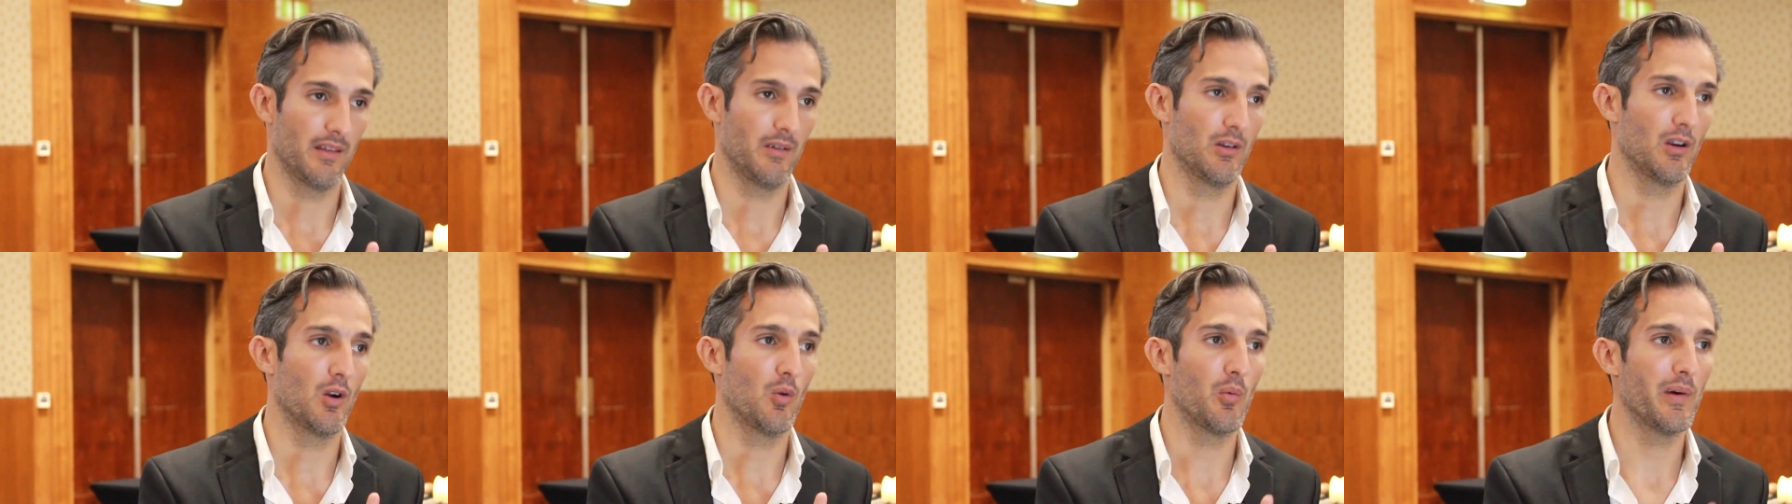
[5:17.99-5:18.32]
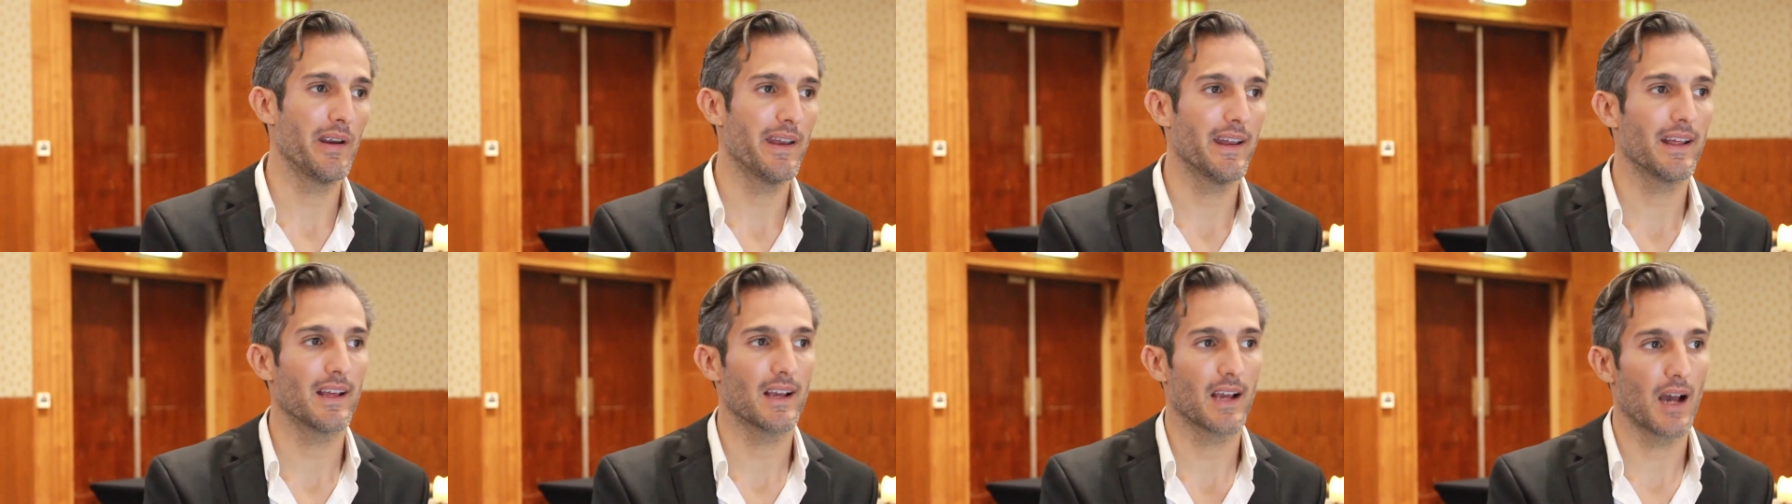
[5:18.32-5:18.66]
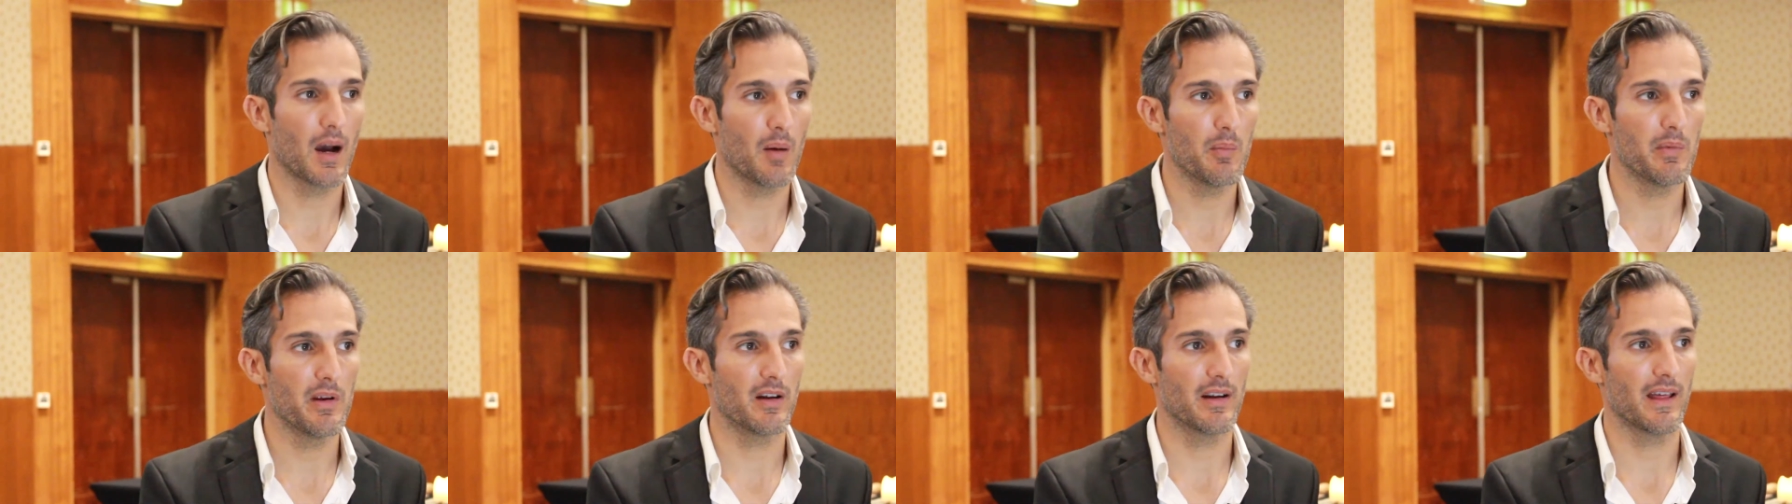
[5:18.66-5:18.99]
You know, we didn't
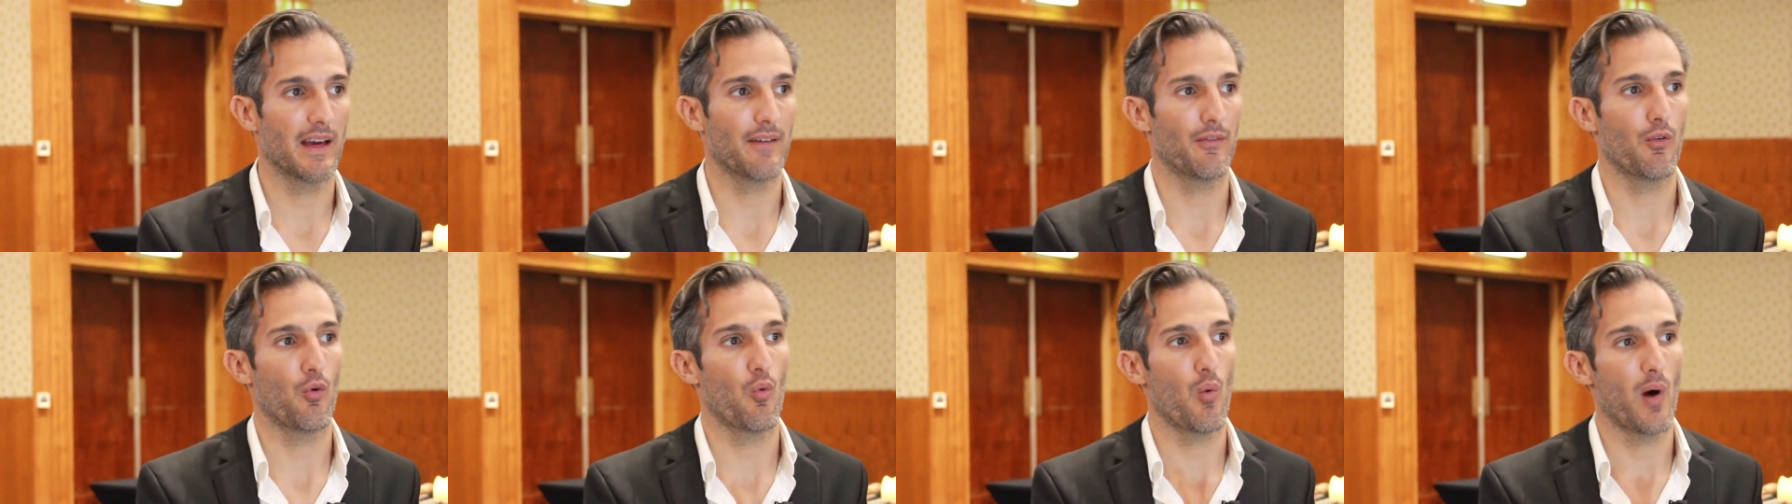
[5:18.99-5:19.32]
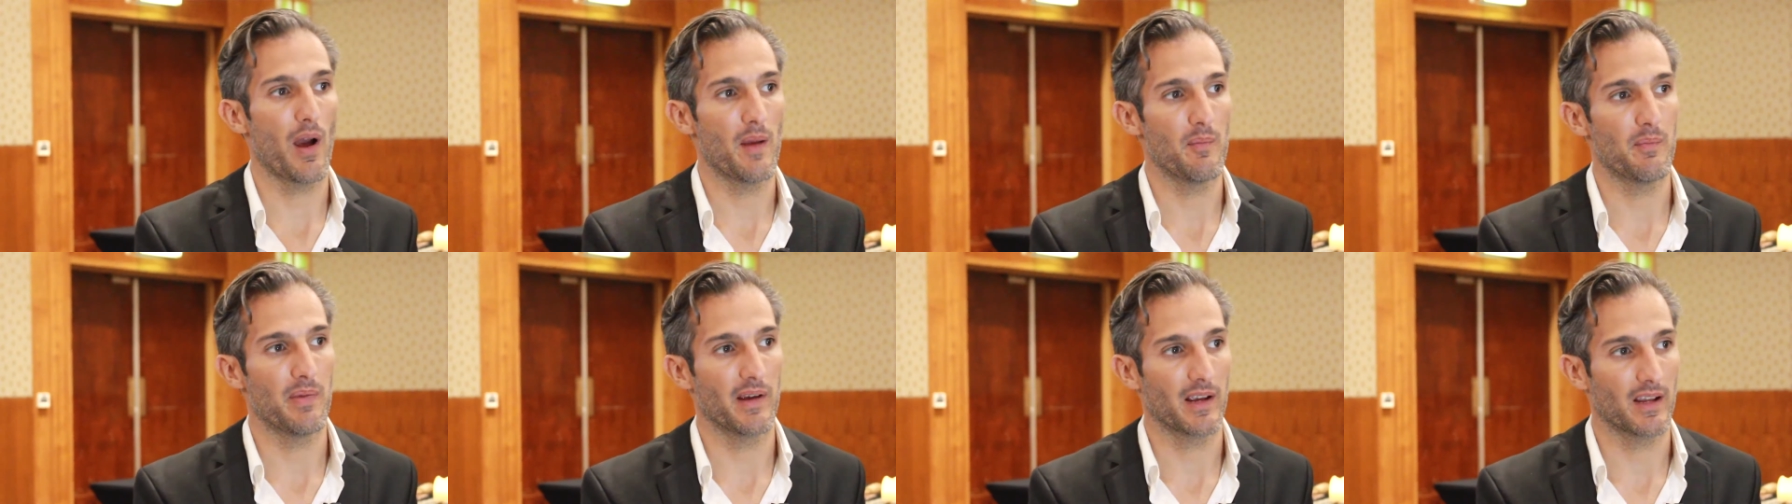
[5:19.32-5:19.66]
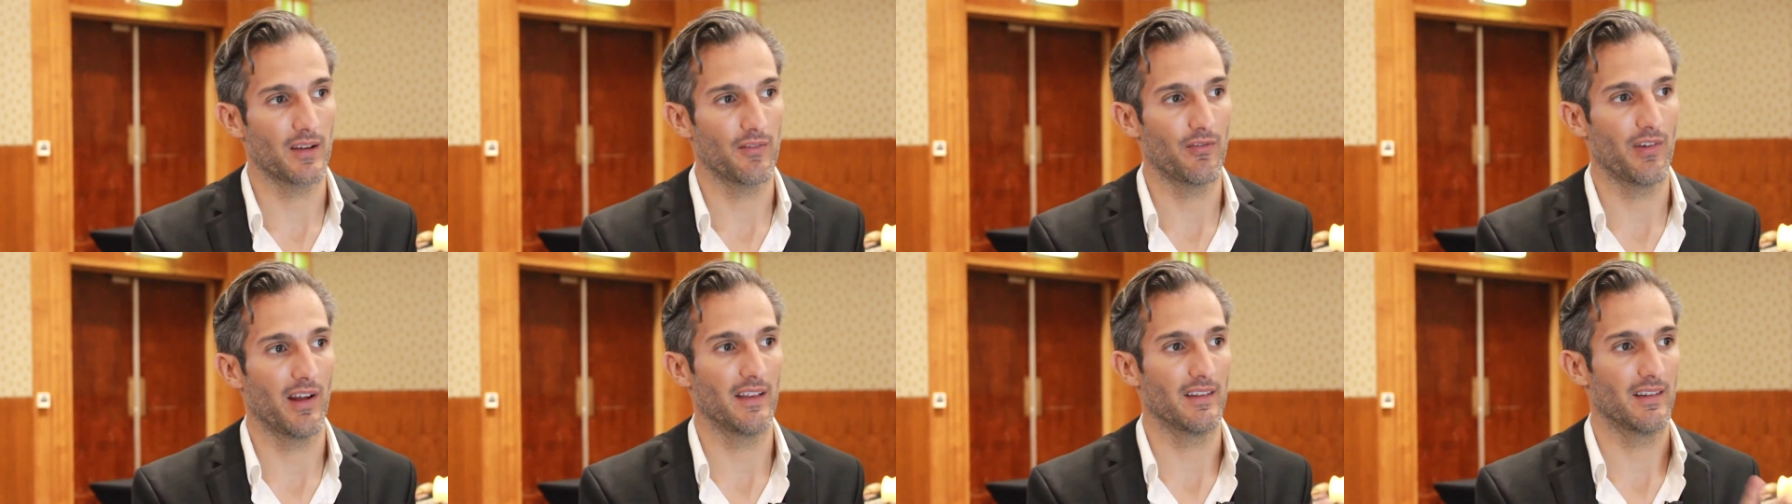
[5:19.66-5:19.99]
come here to have a white
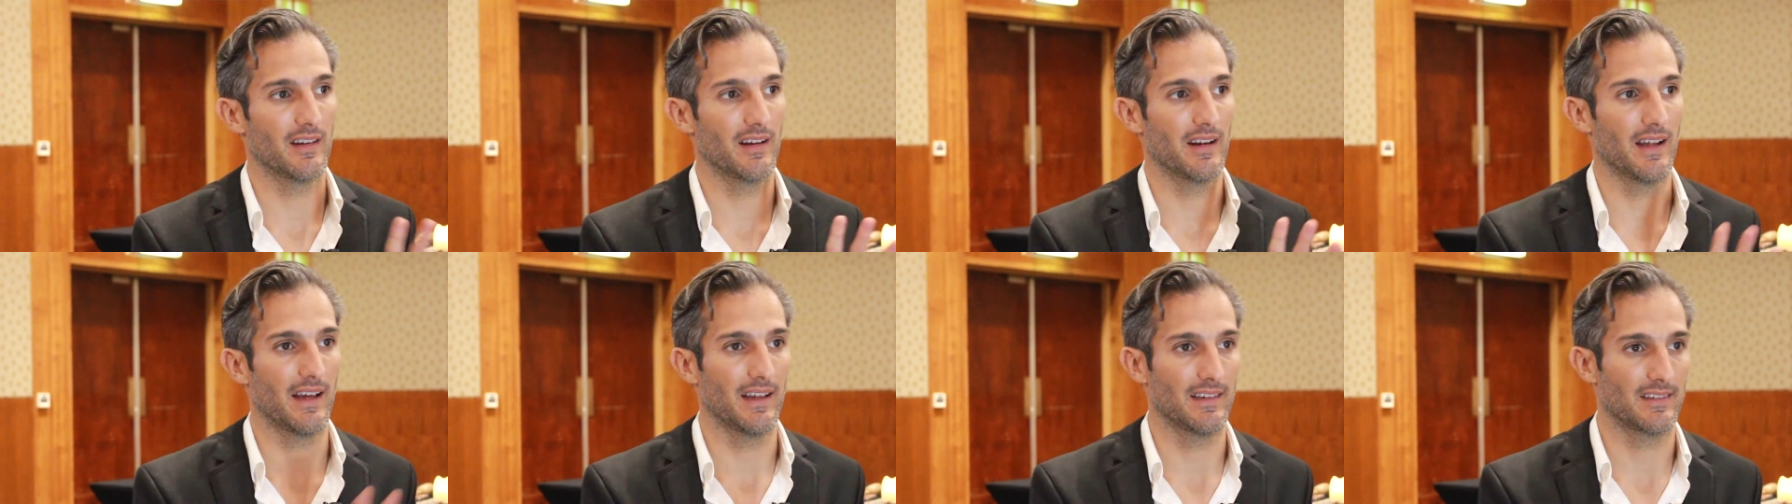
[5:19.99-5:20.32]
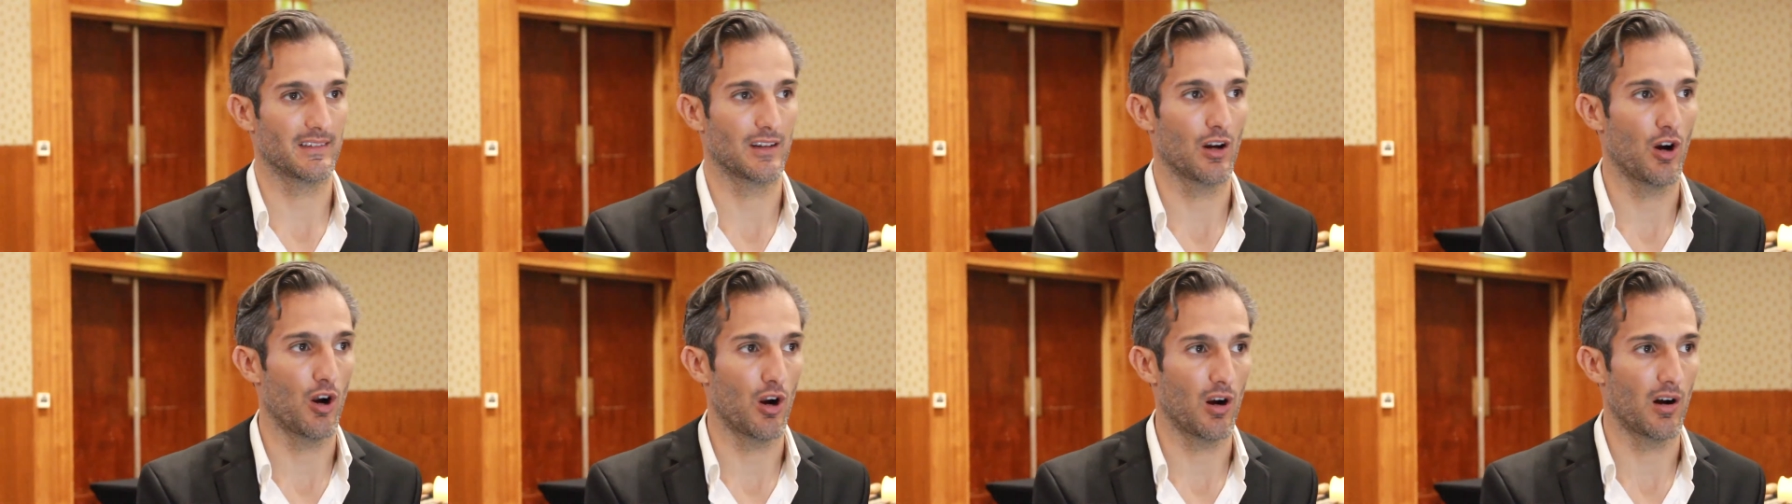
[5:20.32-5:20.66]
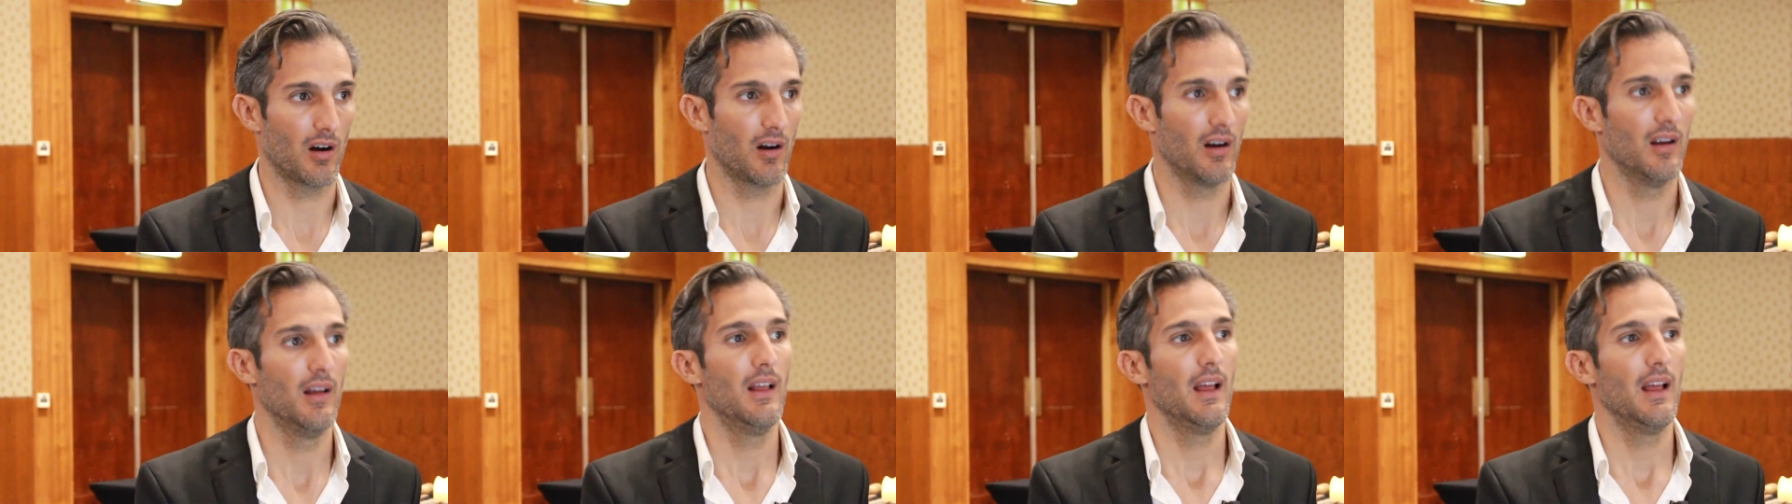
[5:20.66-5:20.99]
picket fence and a nice car.